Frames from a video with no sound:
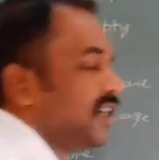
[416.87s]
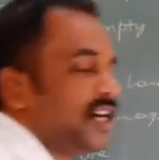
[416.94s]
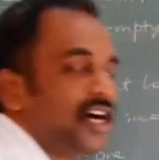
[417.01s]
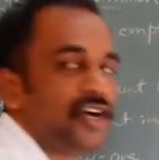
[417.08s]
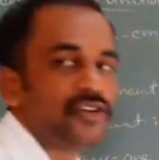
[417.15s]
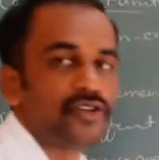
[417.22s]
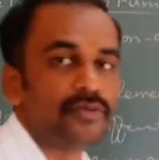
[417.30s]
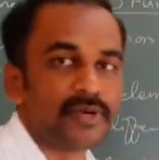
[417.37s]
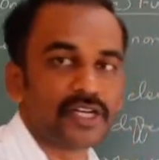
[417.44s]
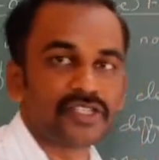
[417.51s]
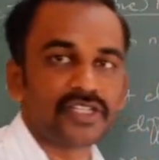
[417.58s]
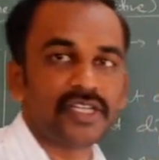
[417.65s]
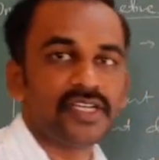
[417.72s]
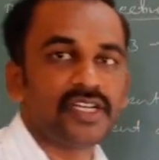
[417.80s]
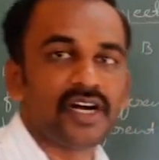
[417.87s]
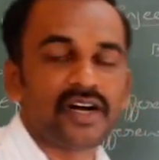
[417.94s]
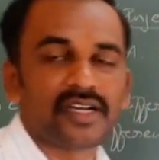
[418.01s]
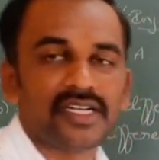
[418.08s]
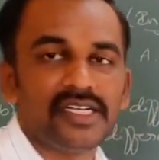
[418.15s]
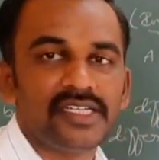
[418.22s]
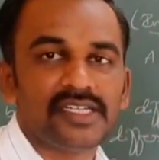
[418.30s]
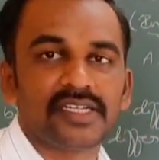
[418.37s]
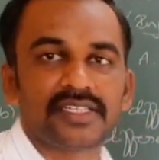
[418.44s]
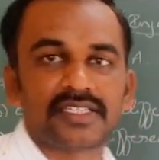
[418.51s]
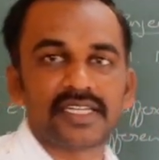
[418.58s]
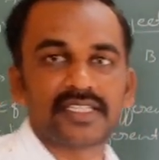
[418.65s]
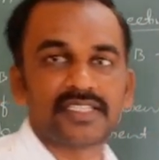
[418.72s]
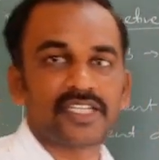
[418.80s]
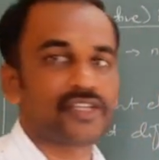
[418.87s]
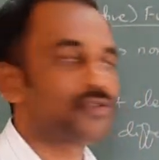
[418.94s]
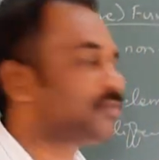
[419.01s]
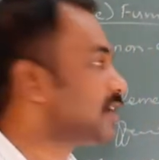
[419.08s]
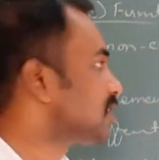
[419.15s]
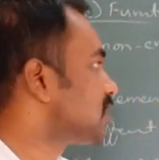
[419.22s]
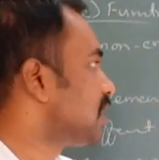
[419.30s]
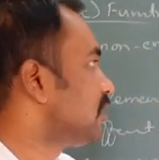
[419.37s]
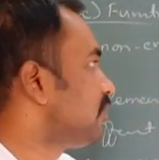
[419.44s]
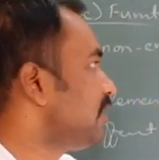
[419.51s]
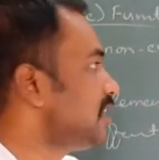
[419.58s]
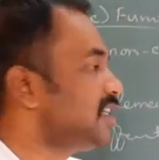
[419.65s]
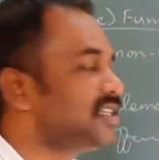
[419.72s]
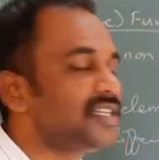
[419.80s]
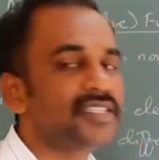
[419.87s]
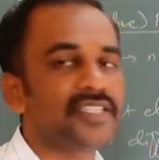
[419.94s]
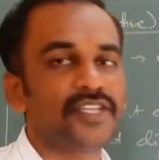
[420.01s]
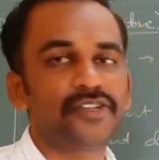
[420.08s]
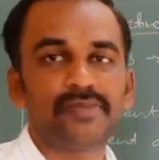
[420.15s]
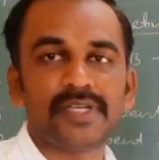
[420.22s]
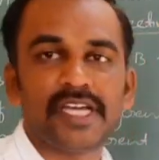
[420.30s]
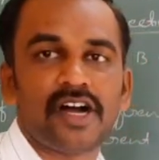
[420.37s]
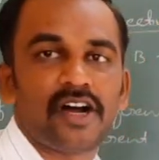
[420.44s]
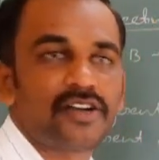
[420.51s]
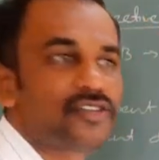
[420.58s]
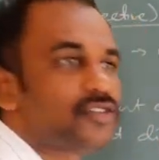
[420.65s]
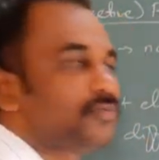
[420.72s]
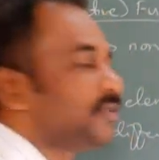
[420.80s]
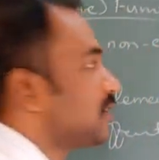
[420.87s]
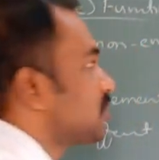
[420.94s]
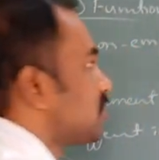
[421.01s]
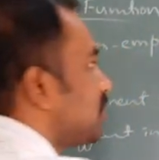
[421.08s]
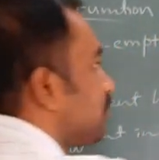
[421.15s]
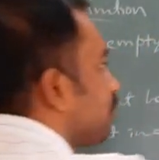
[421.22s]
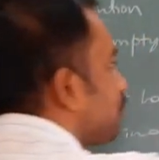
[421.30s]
onto function or a subjective function. When it is said to be a onto function,